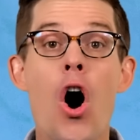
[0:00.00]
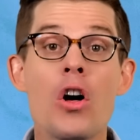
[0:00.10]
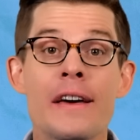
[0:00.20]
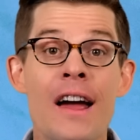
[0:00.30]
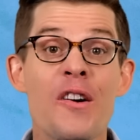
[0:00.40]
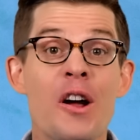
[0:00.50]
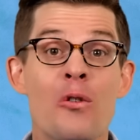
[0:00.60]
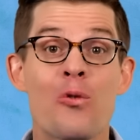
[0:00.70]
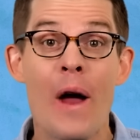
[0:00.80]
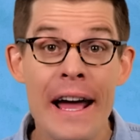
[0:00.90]
all carry a
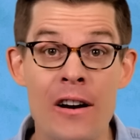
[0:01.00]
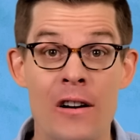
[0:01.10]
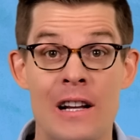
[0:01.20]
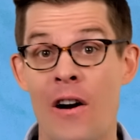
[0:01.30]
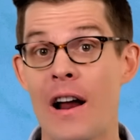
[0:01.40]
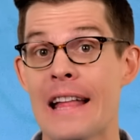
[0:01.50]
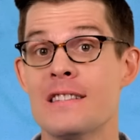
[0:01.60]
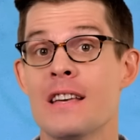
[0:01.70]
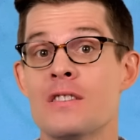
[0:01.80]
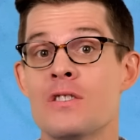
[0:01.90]
record of our
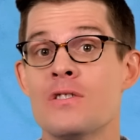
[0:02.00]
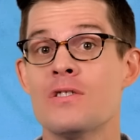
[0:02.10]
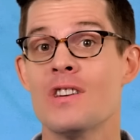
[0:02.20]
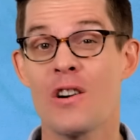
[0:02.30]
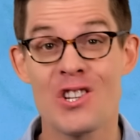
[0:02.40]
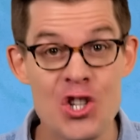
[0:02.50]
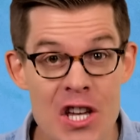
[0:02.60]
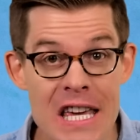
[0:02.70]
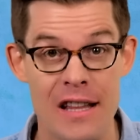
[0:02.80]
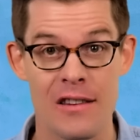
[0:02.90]
ancestors in our
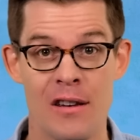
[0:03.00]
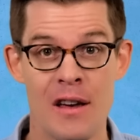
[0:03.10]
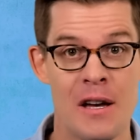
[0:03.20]
genes